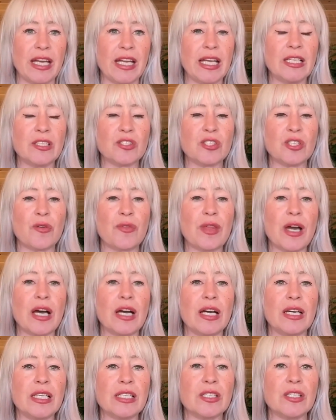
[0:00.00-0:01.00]
And so that
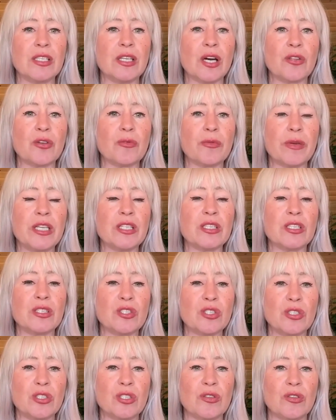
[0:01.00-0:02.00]
is another reason to
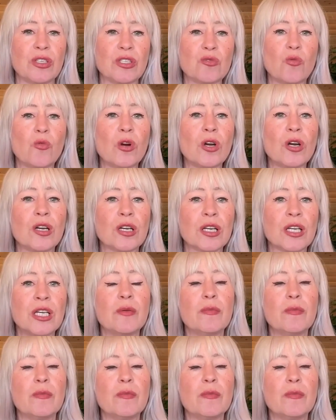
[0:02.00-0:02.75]
do this work